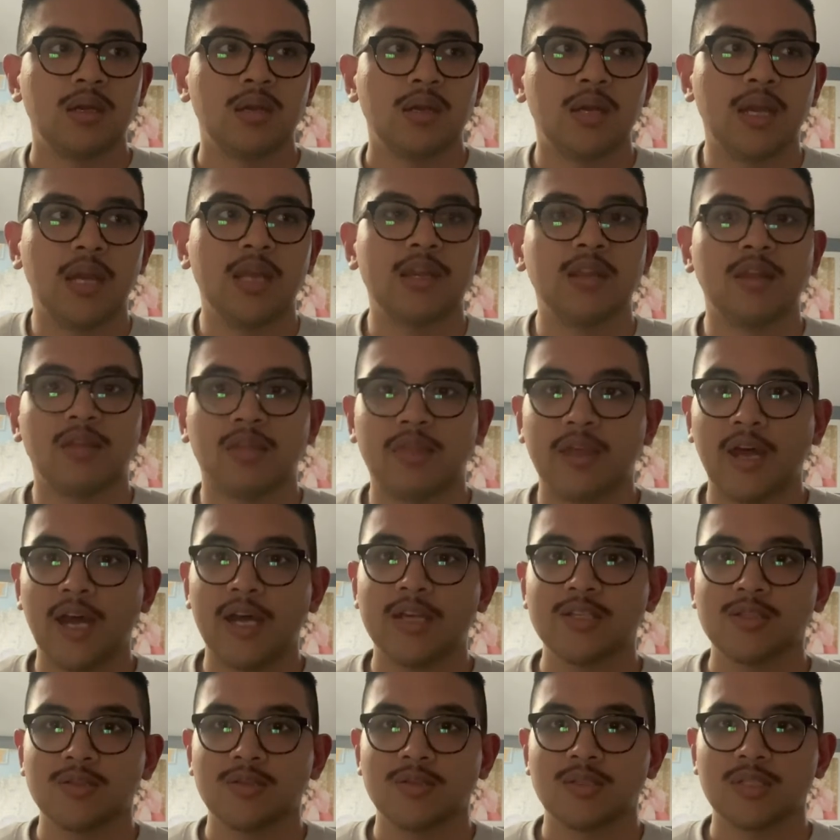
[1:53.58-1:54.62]
and the
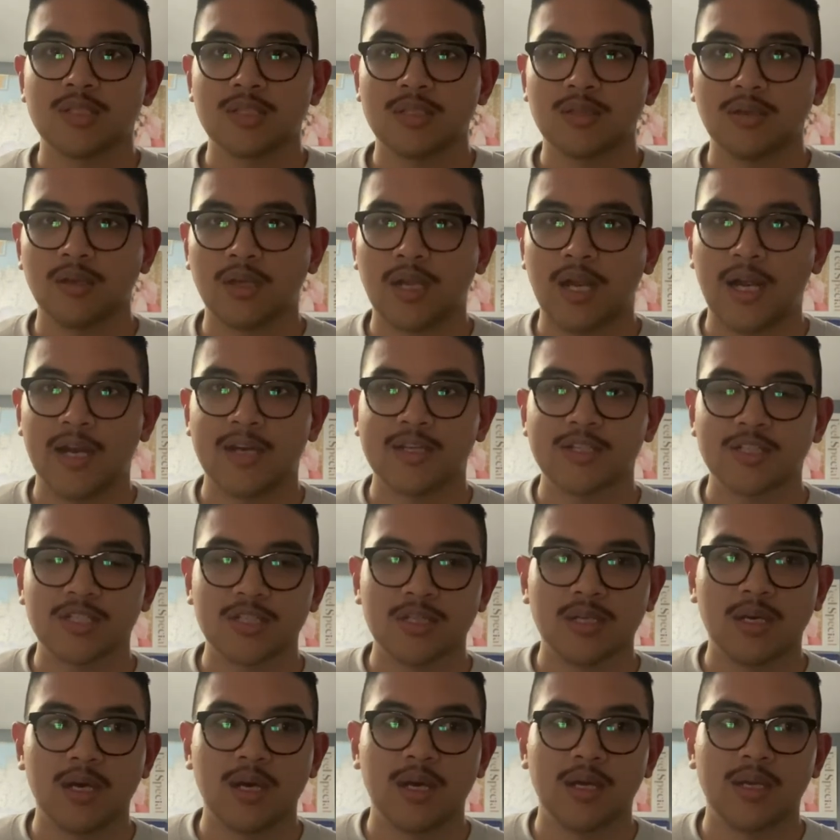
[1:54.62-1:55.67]
thighs are still kind of
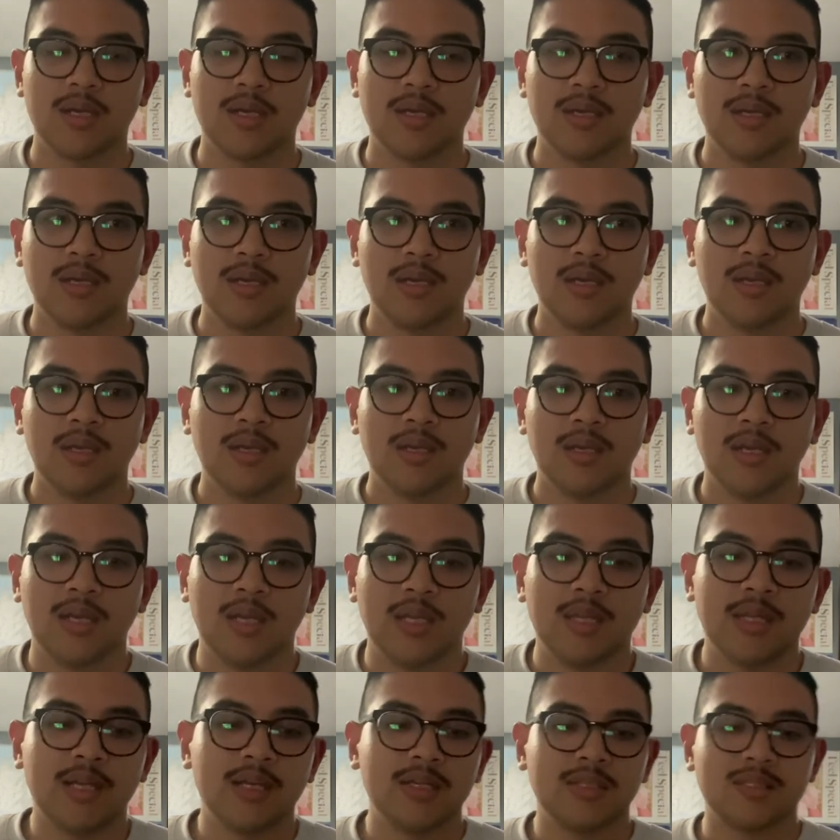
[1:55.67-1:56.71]
snug
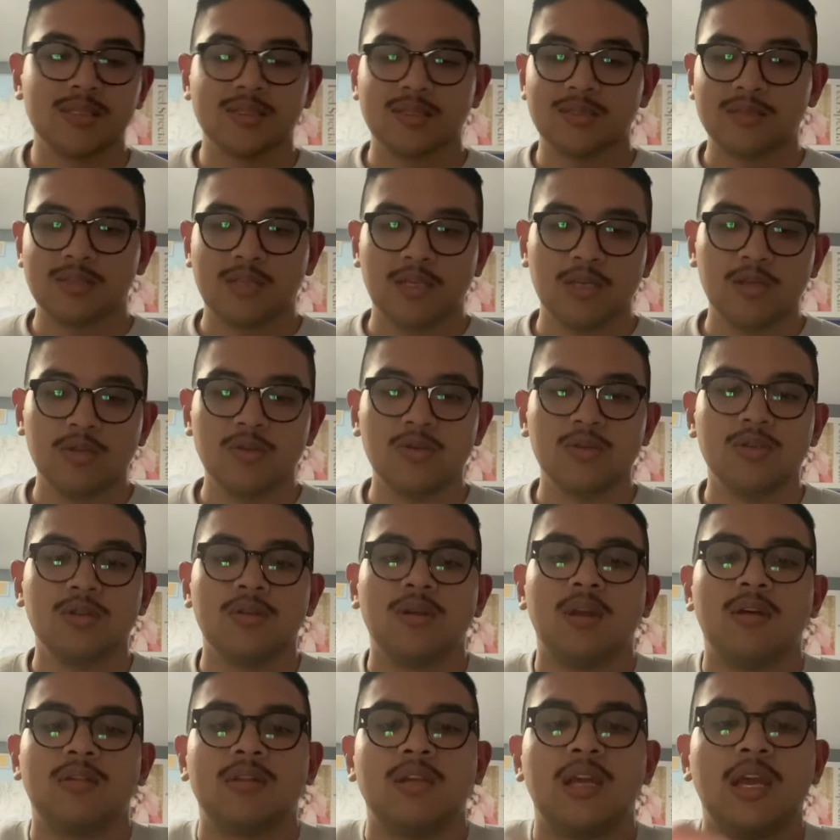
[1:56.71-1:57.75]
and then it's huge
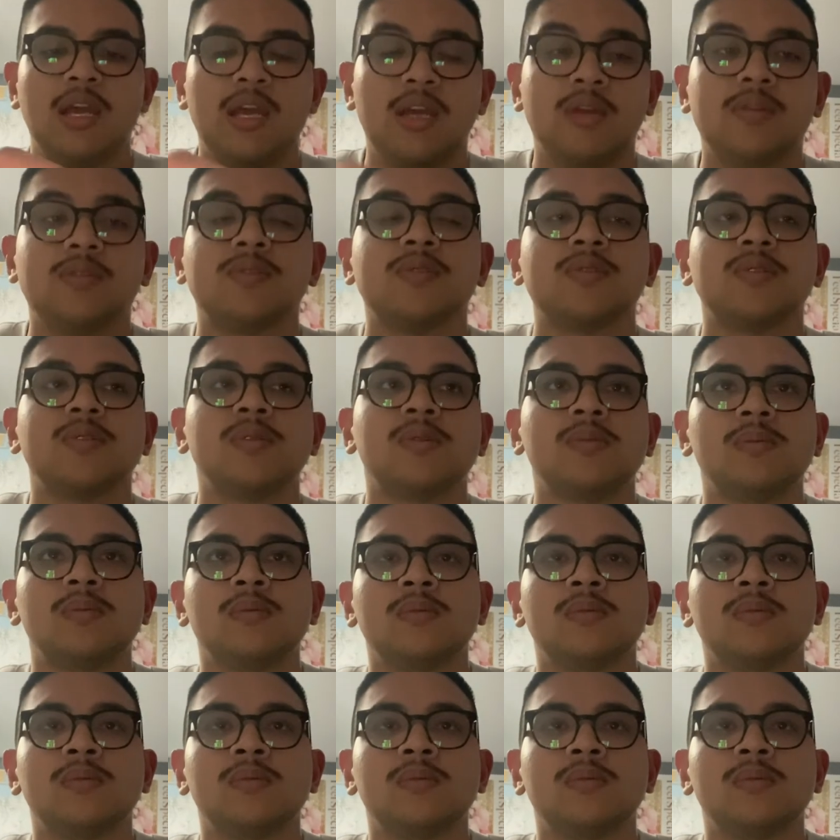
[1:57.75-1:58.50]
around the ankles.